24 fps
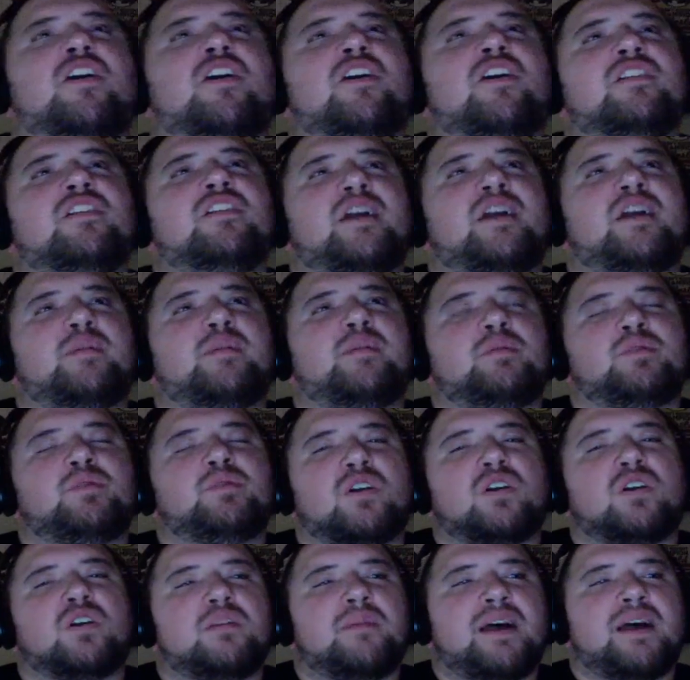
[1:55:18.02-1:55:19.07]
like we were
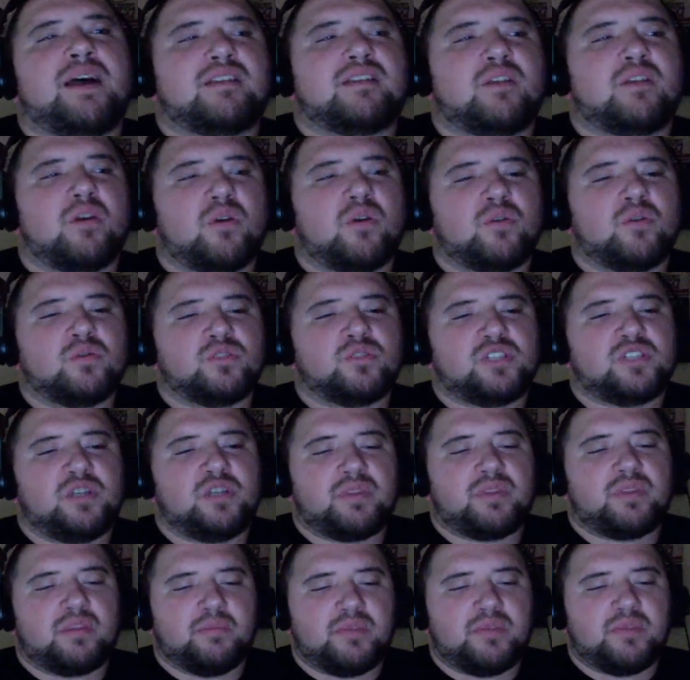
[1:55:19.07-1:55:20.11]
talking about the whole shit with
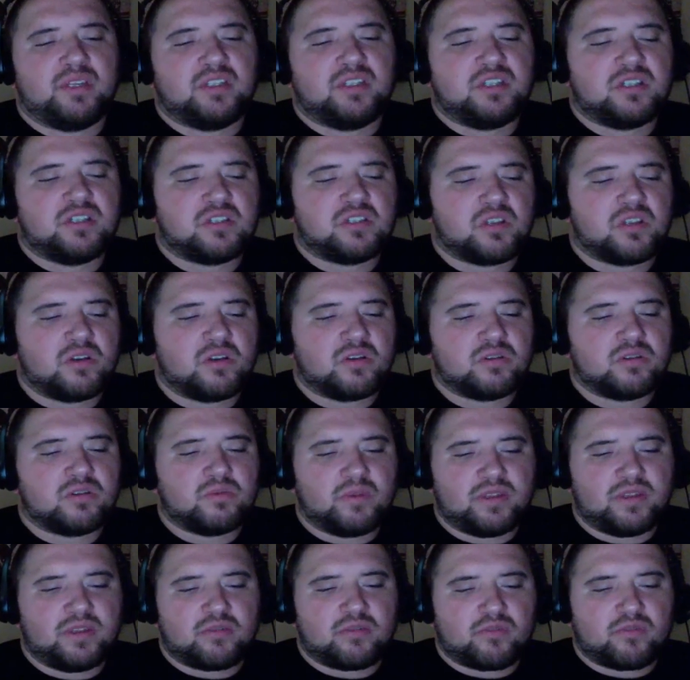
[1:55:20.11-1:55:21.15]
the BG song
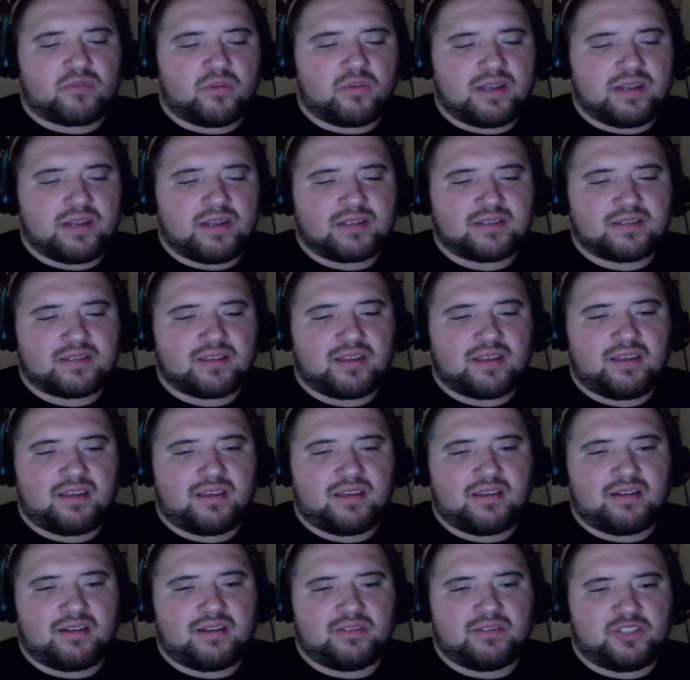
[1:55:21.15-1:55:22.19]
when the robot's like, you
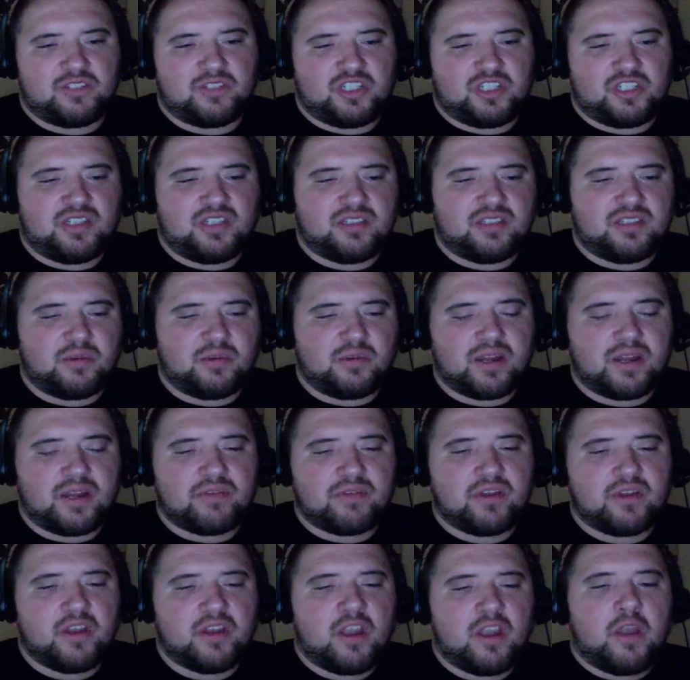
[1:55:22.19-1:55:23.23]
know, it's cheesy or whatever.
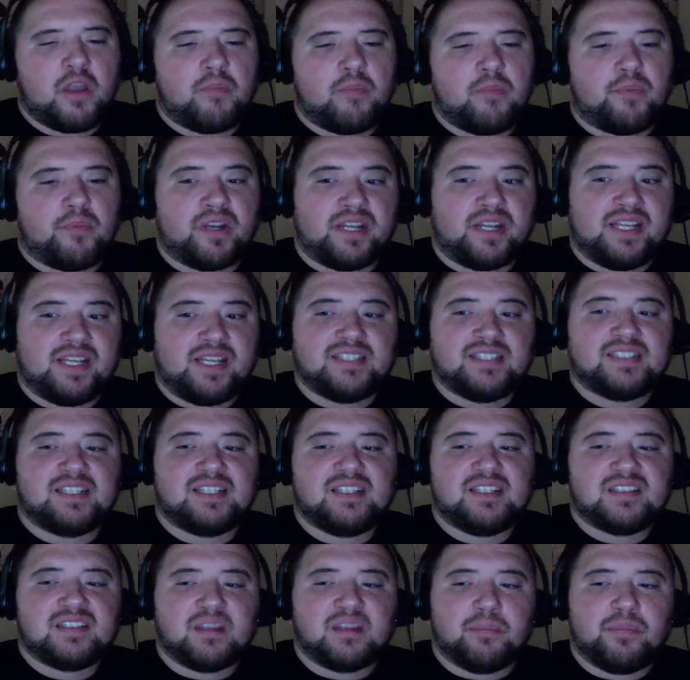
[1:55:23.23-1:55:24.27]
But he
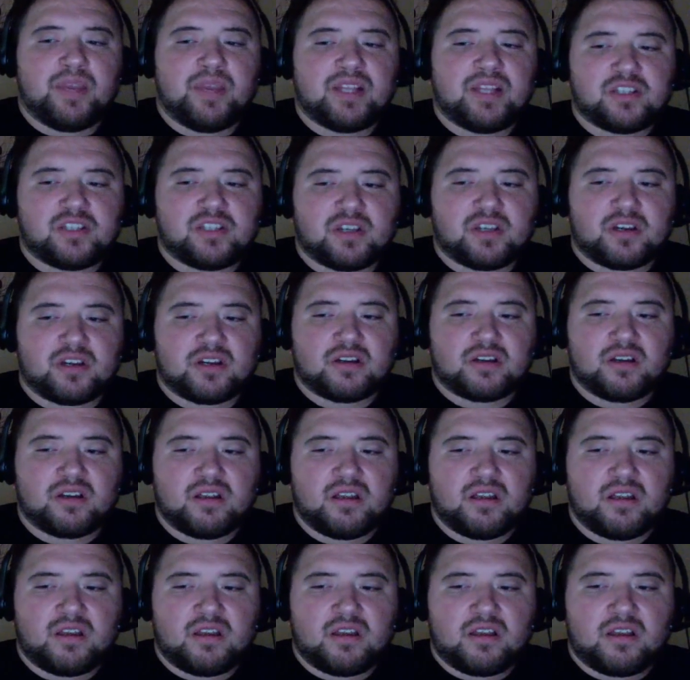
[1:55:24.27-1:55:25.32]
sees the picture
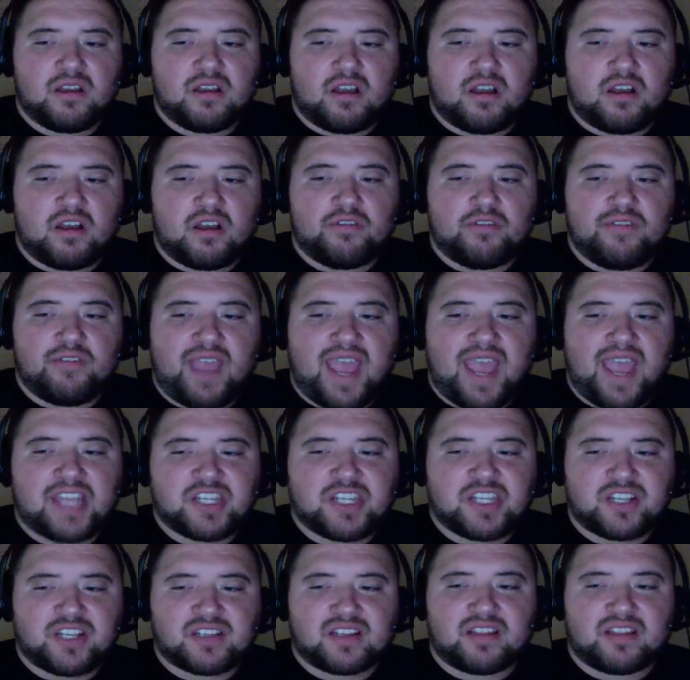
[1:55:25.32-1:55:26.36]
of Ash
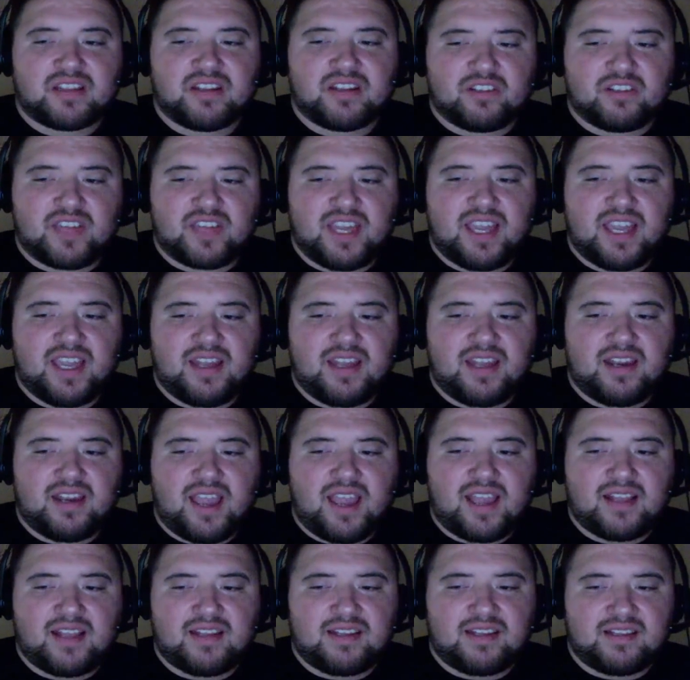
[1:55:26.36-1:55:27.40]
as a little kid
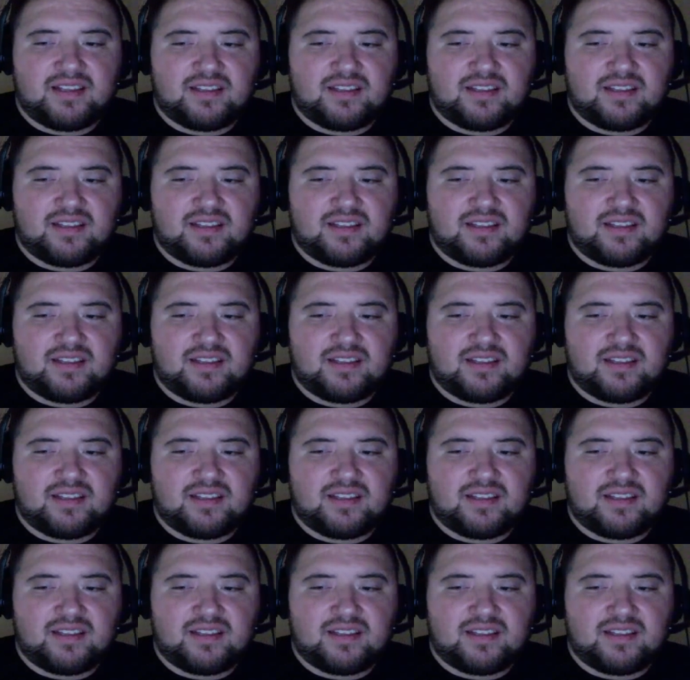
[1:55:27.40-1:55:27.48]
and